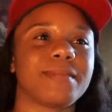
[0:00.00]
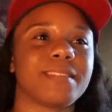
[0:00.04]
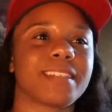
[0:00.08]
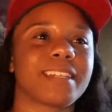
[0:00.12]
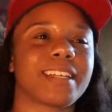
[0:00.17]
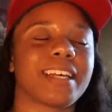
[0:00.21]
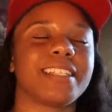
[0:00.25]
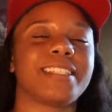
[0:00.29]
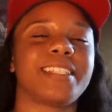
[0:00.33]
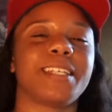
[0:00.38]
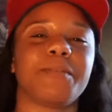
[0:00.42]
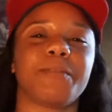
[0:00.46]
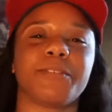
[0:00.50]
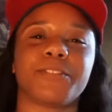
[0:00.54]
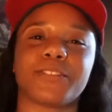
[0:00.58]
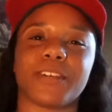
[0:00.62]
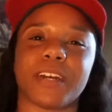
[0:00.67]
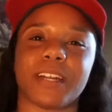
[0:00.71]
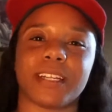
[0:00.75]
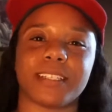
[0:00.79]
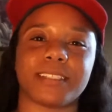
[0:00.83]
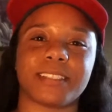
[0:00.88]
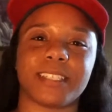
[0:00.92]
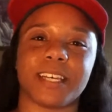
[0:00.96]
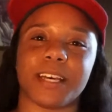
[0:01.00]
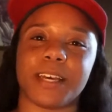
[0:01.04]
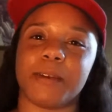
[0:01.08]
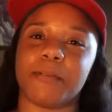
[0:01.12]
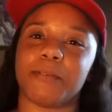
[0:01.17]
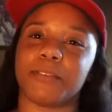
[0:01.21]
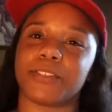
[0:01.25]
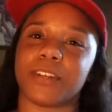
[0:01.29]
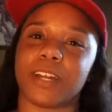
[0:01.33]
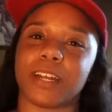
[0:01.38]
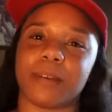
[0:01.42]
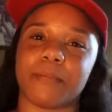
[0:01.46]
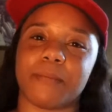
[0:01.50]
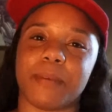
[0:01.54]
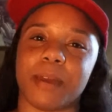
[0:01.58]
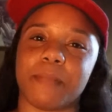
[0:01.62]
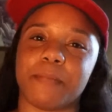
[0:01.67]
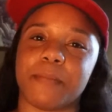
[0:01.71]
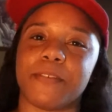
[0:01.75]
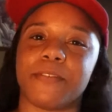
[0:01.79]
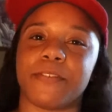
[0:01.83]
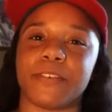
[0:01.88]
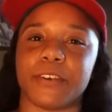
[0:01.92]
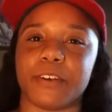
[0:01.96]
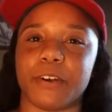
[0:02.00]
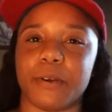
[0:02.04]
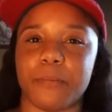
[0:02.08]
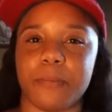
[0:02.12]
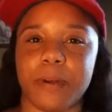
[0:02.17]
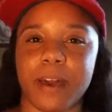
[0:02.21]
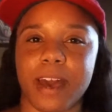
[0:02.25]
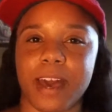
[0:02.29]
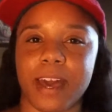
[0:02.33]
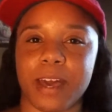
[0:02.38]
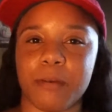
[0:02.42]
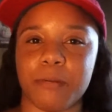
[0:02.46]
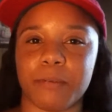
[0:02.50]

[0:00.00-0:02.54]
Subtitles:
Cause he was trying to make me feel bad.